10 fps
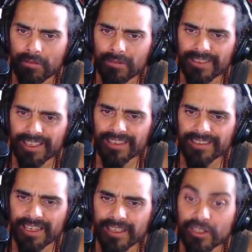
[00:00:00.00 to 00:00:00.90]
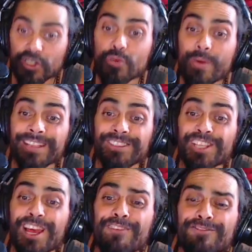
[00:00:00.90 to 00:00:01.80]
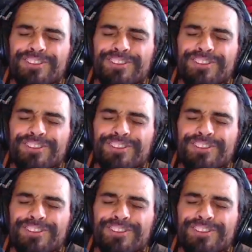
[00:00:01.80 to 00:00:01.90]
What the heck is that? UHF!